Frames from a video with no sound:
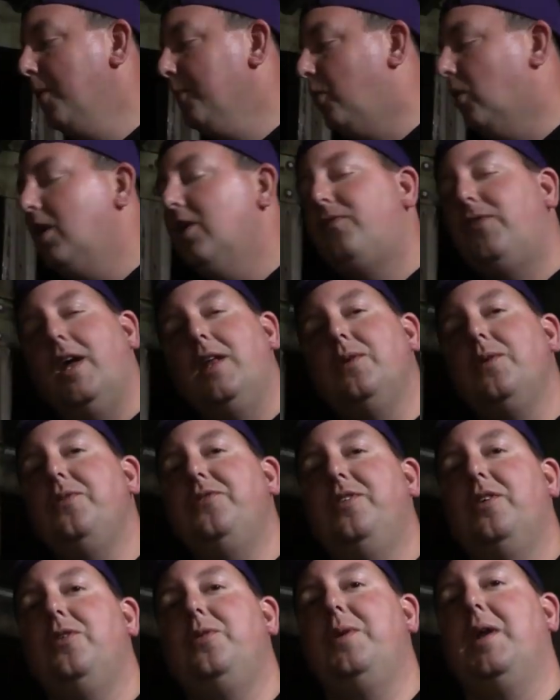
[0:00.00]
But what if I
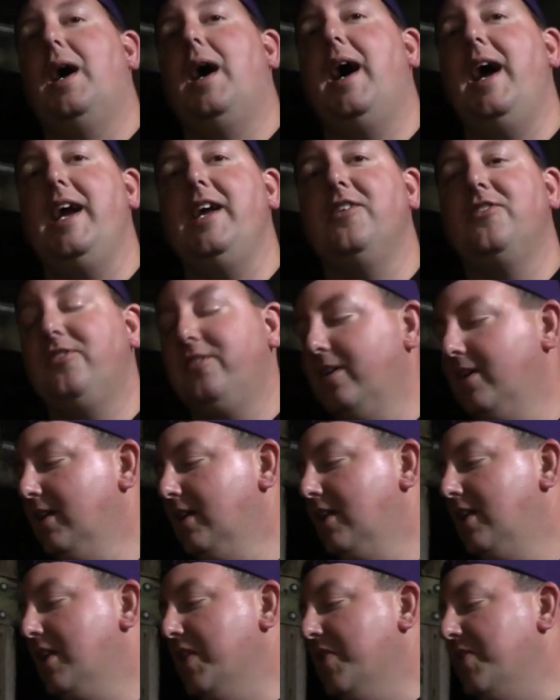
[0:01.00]
lose it due to ice?
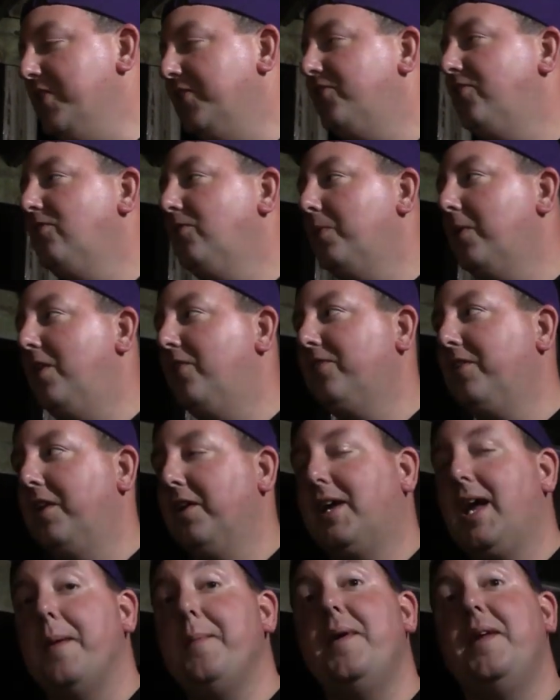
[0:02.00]
This is where it's
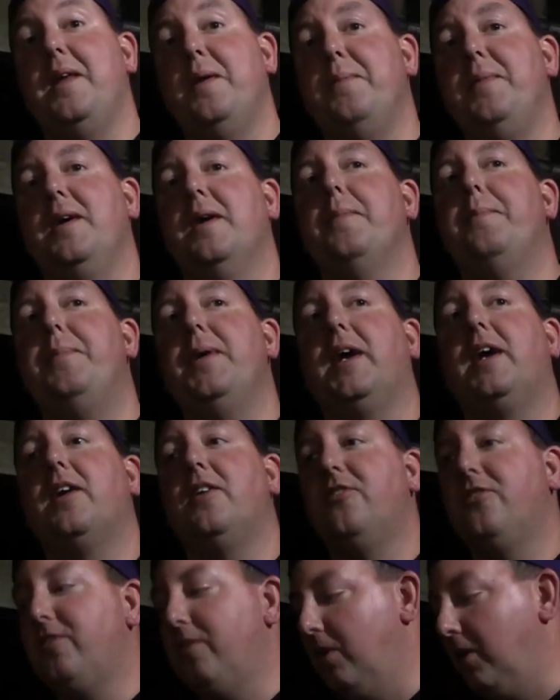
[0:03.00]
going to come in and be a big
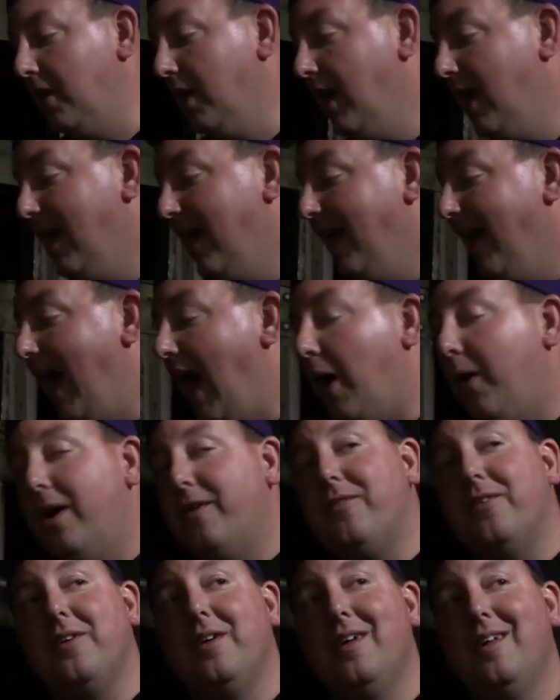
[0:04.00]
concern.
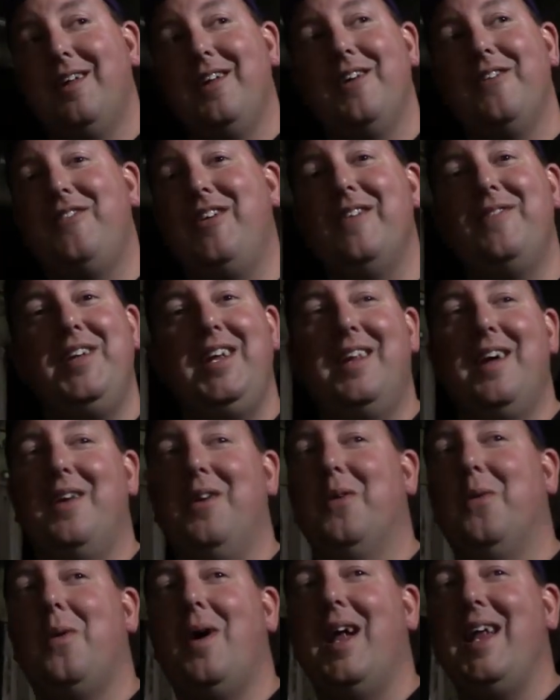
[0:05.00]
However,
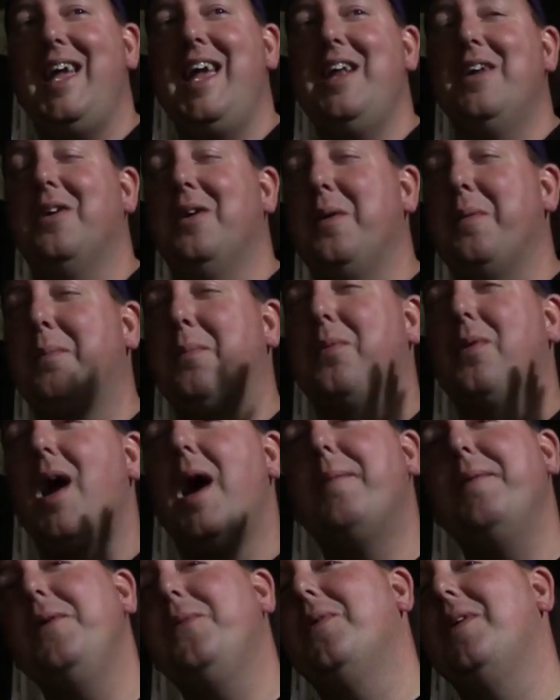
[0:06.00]
1,500 watt heater
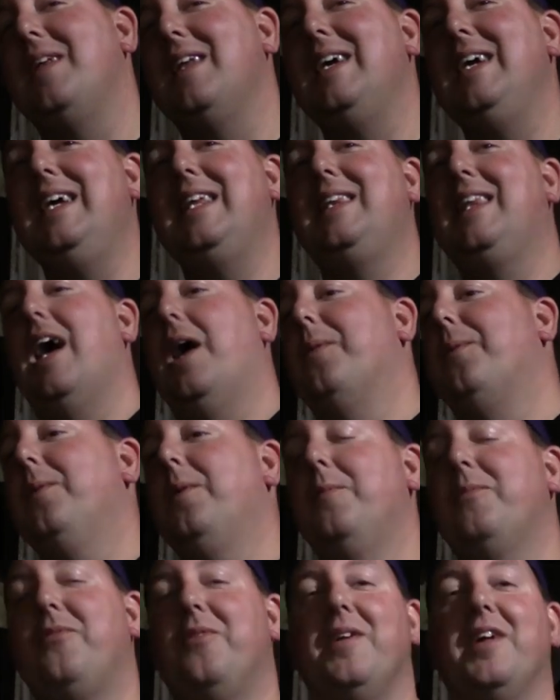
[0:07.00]
probably wouldn't heat that
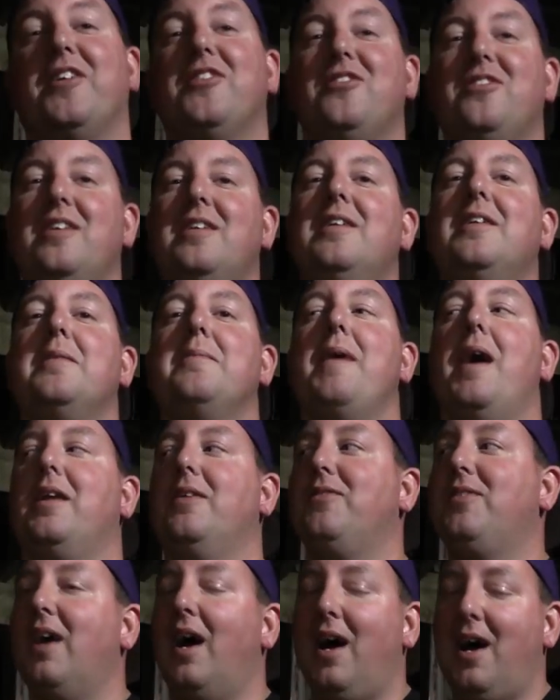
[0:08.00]
room for an extended
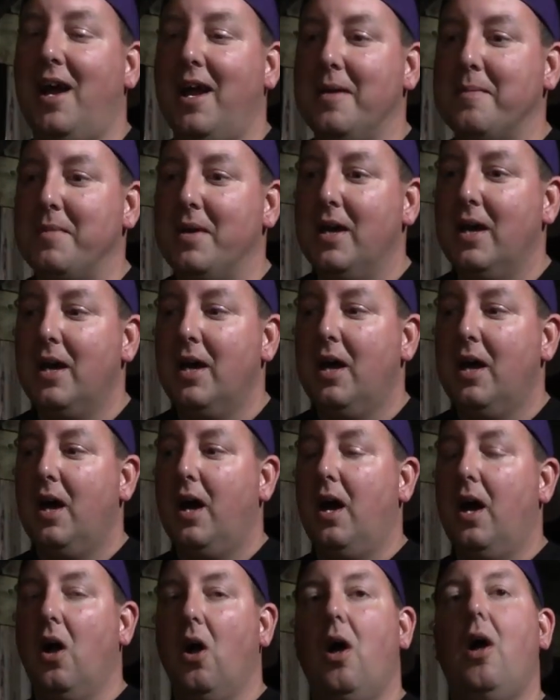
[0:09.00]
amount of time
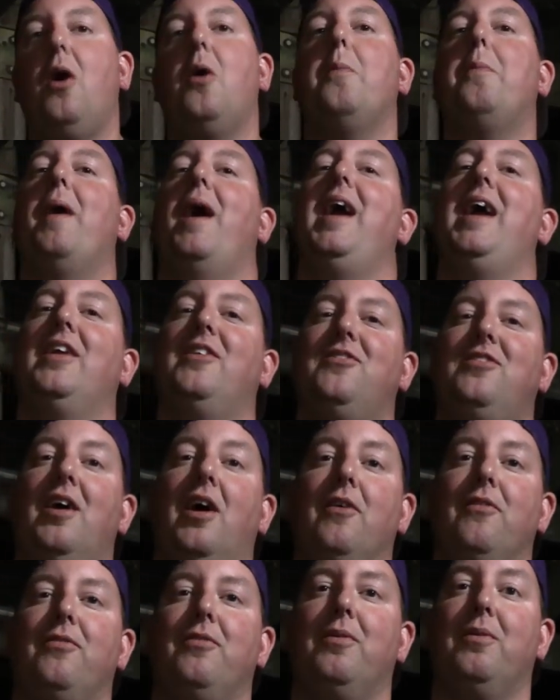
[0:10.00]
all by
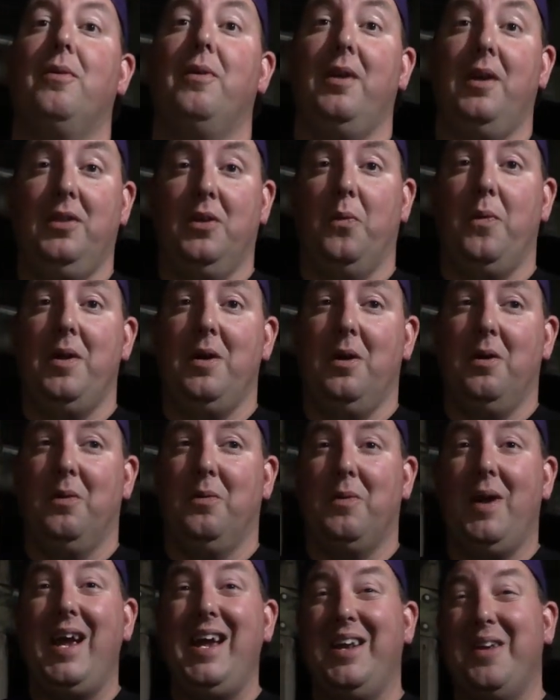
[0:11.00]
itself in the winter,
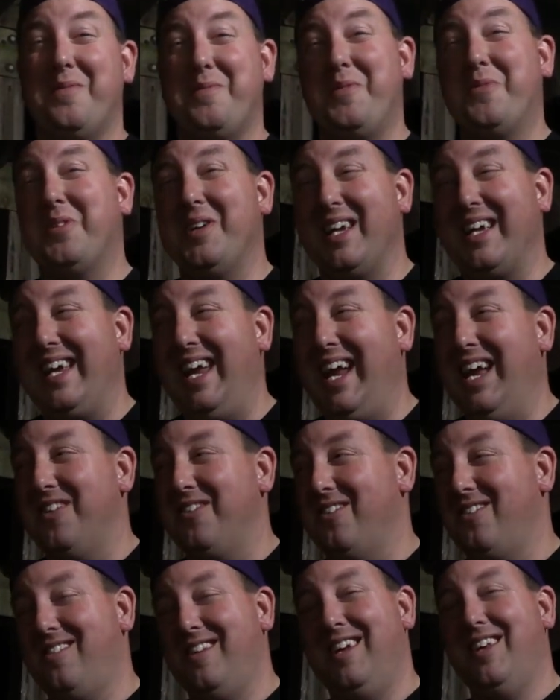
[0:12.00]
right? I mean, we're in
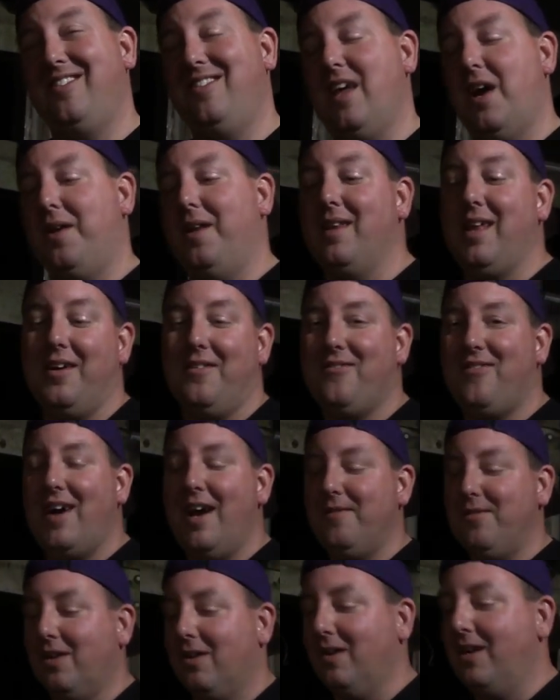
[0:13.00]
Kansas. It gets down to like
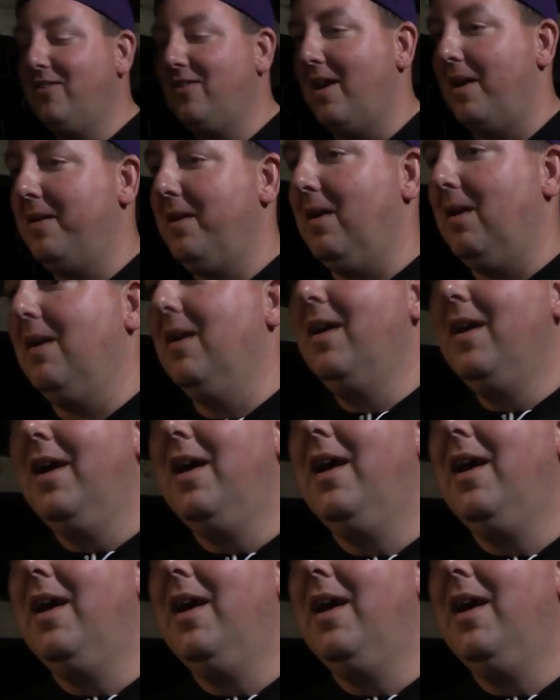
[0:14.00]
5 degrees out here.